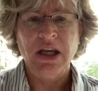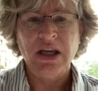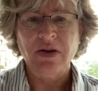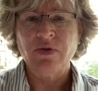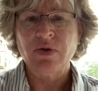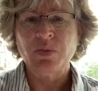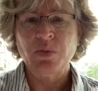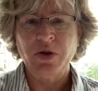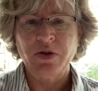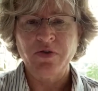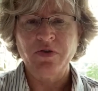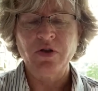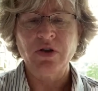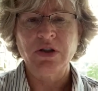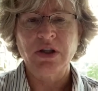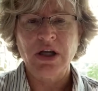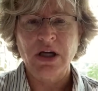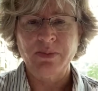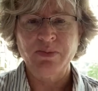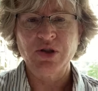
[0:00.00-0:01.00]
even with
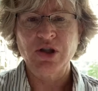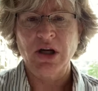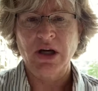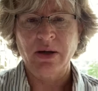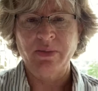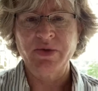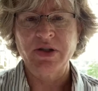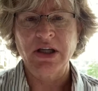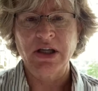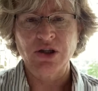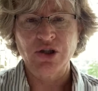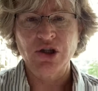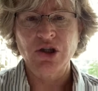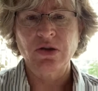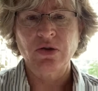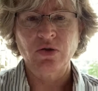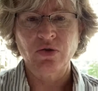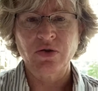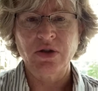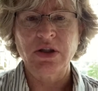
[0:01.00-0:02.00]
full-time jobs and
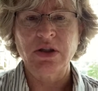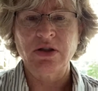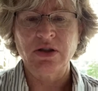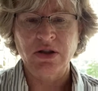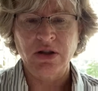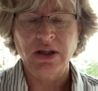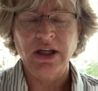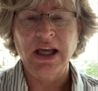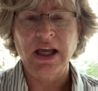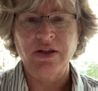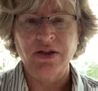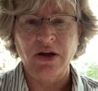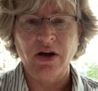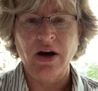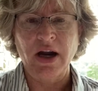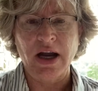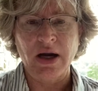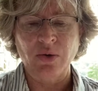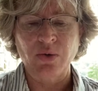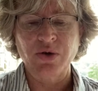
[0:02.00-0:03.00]
children, to get their
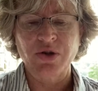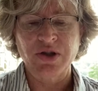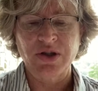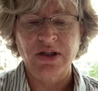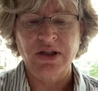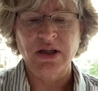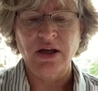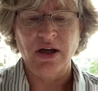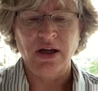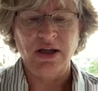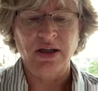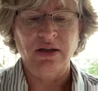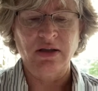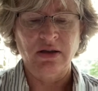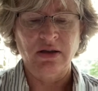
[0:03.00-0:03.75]
hours done.